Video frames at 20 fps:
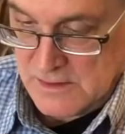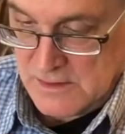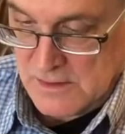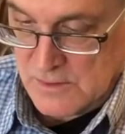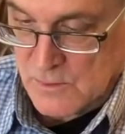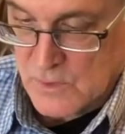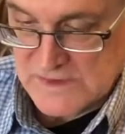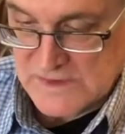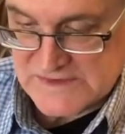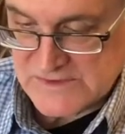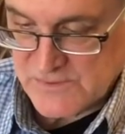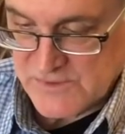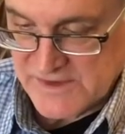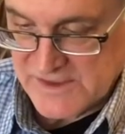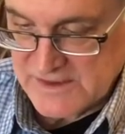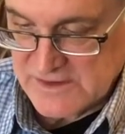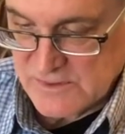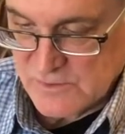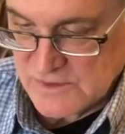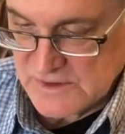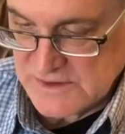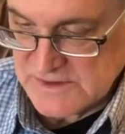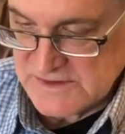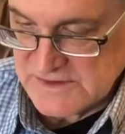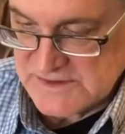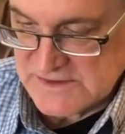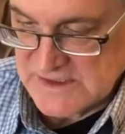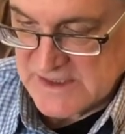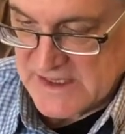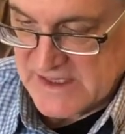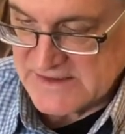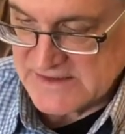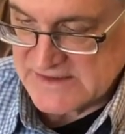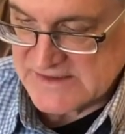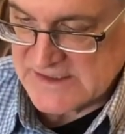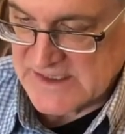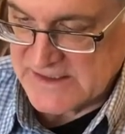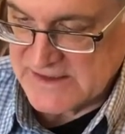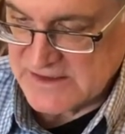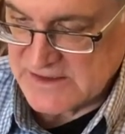Once within the woods, I
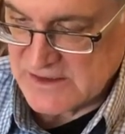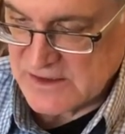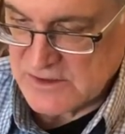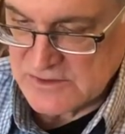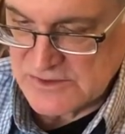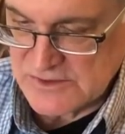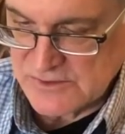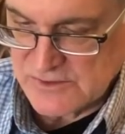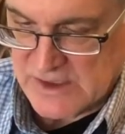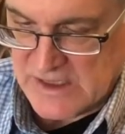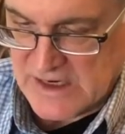decided to go to a